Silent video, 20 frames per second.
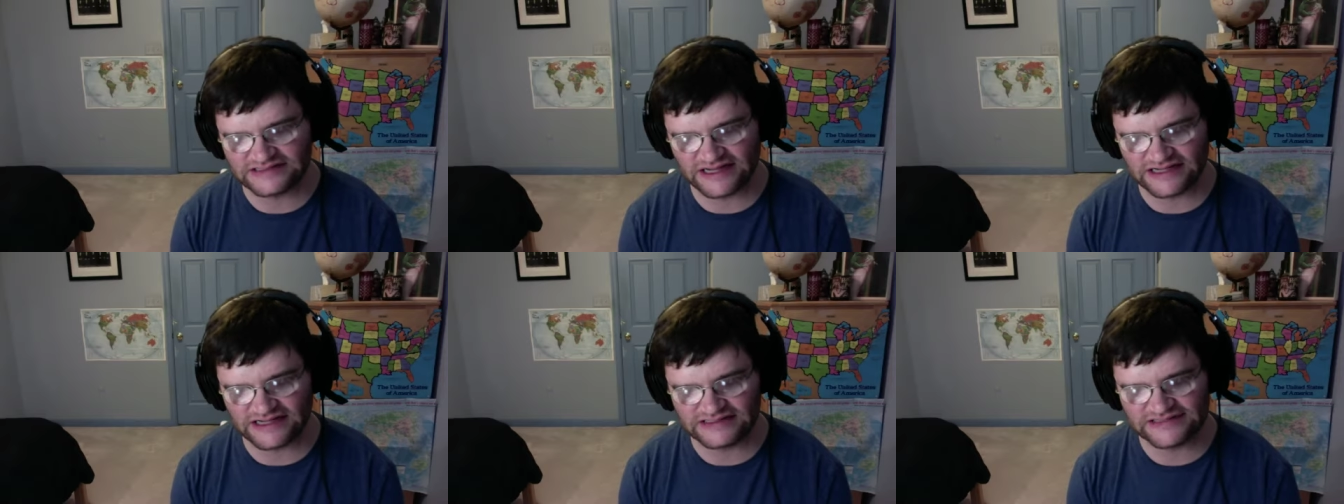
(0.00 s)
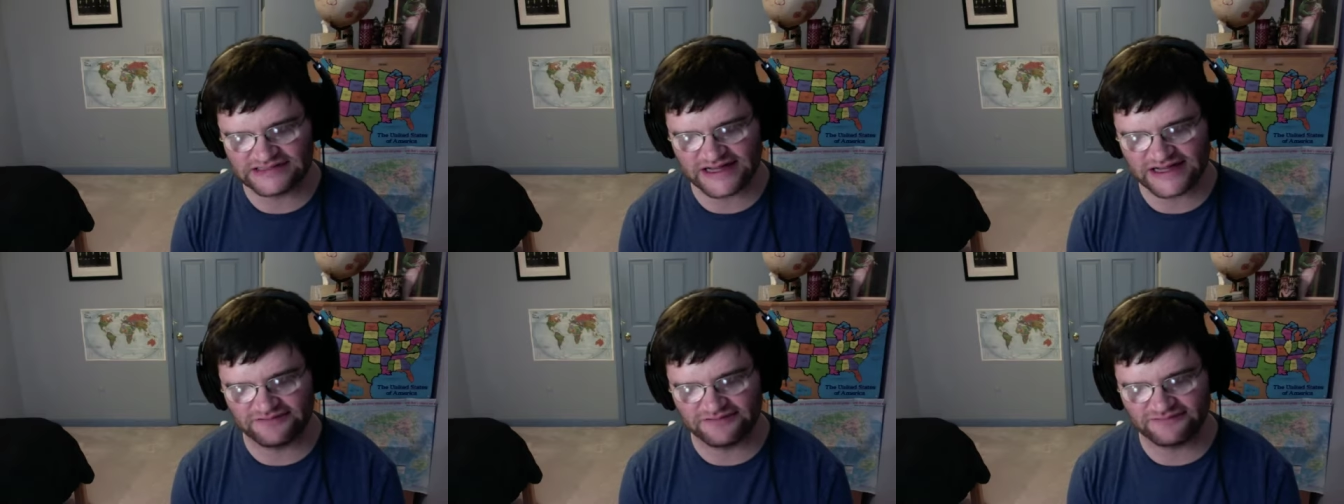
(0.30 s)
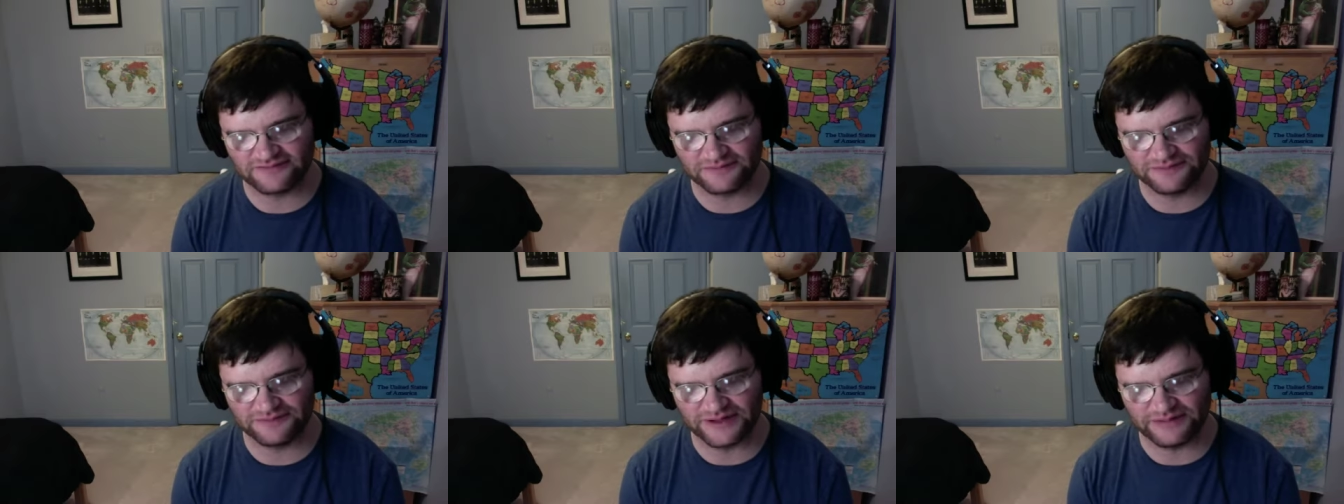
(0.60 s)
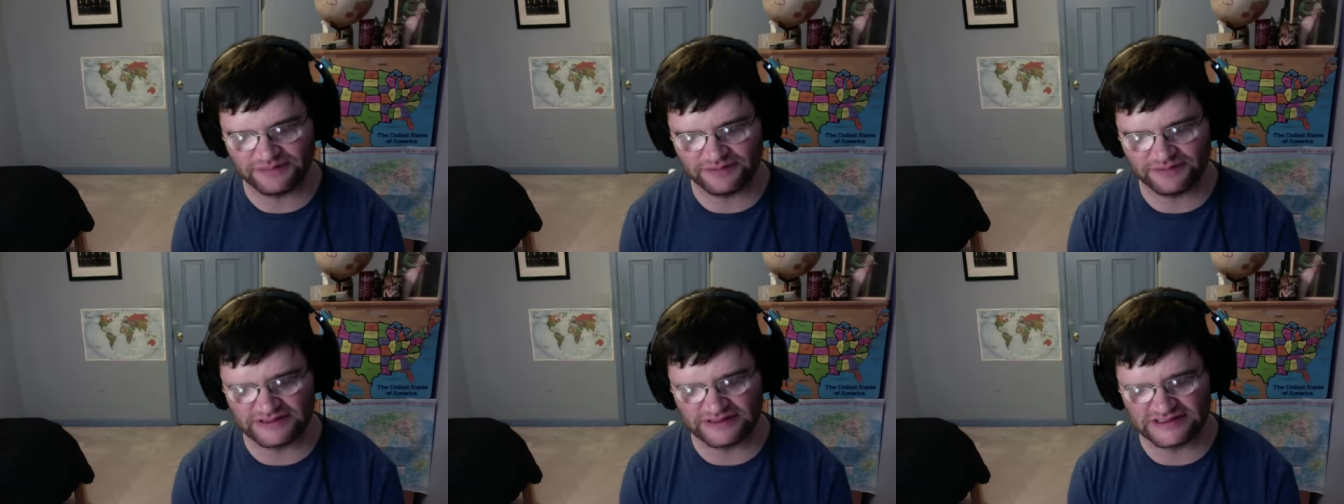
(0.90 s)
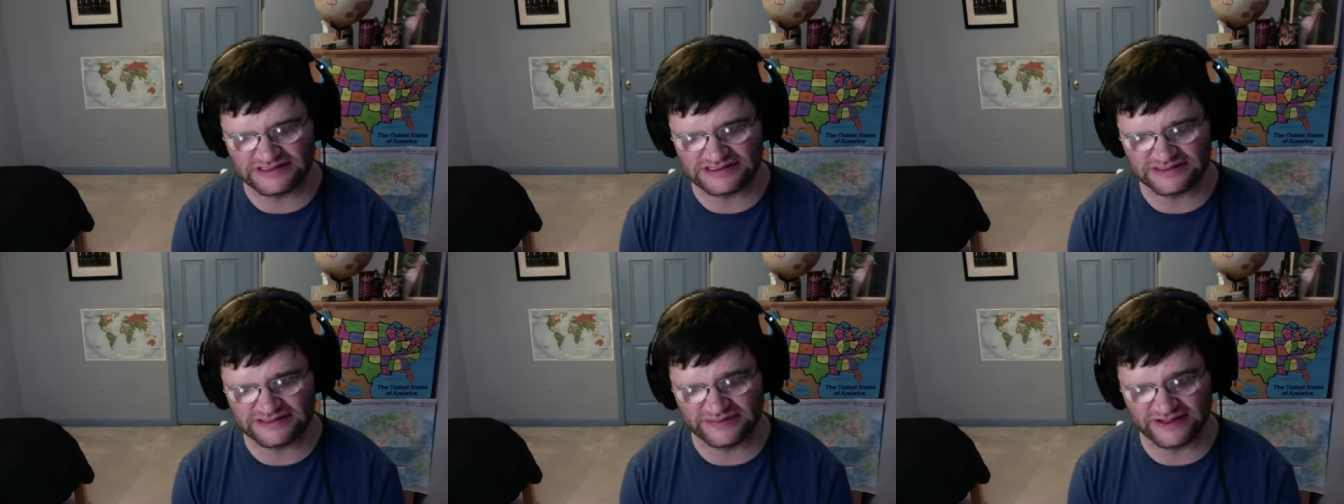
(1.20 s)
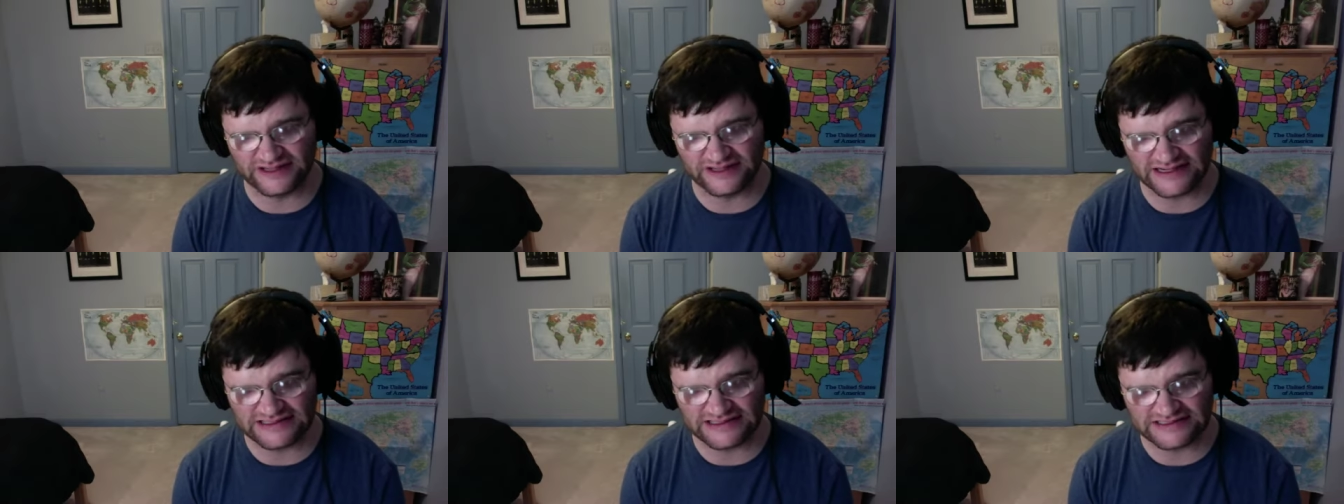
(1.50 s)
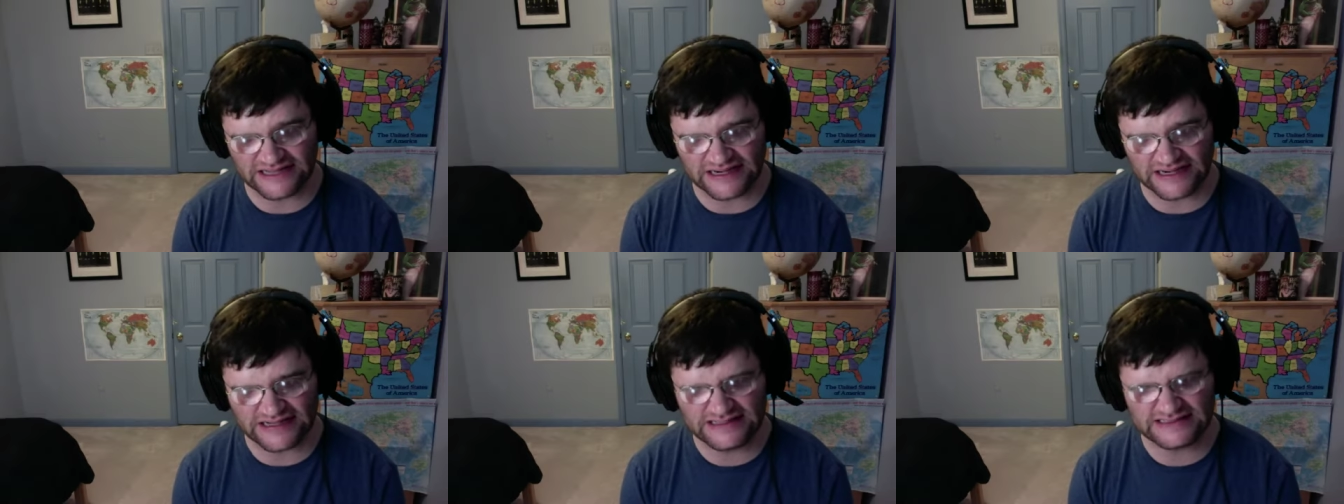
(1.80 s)
not safe for people with disabilities
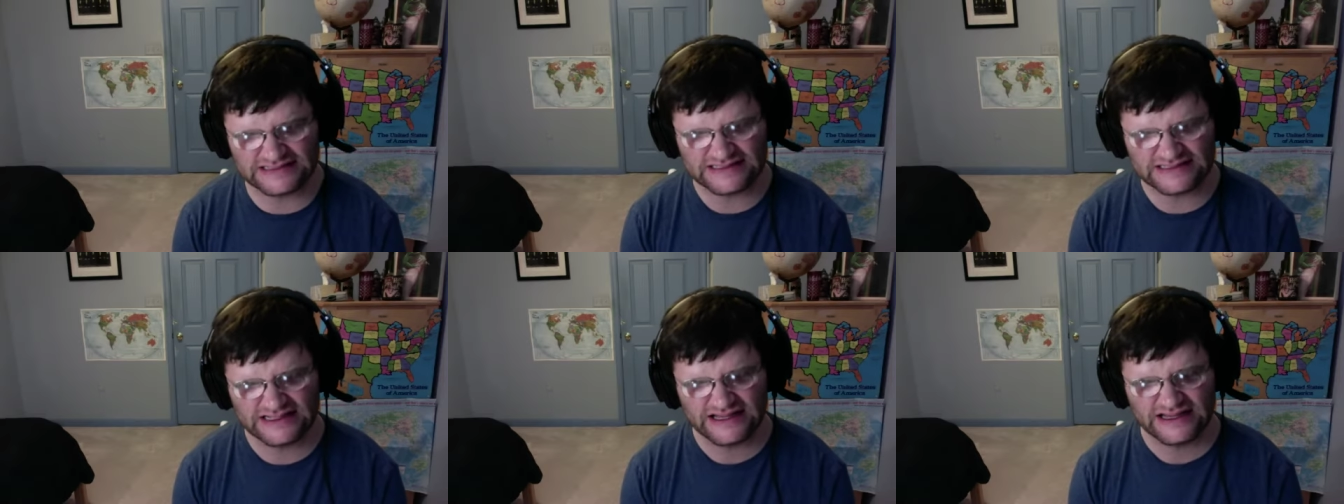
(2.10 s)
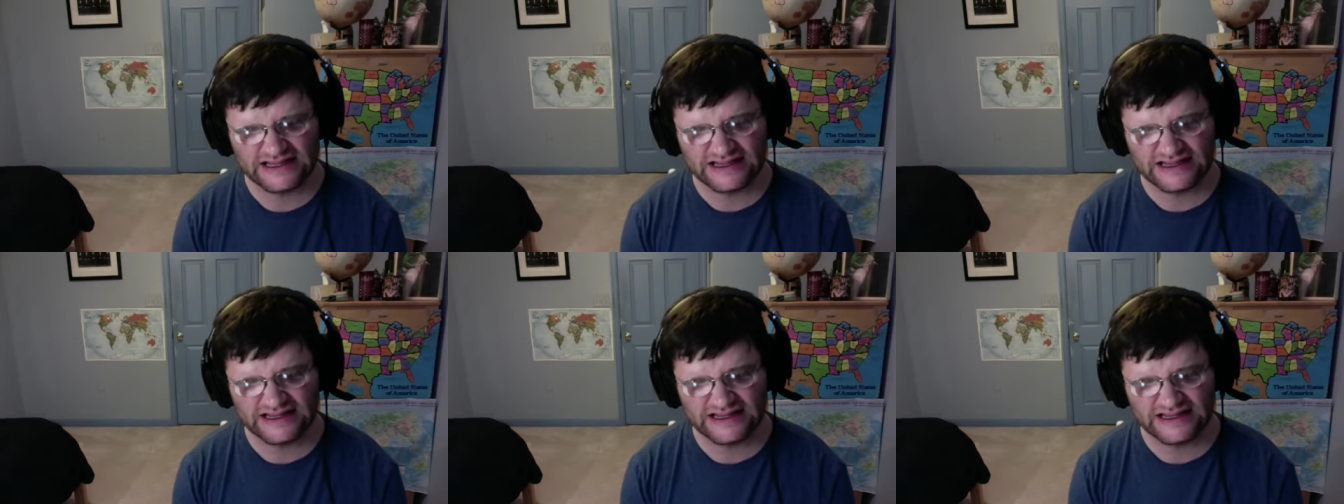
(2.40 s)
that is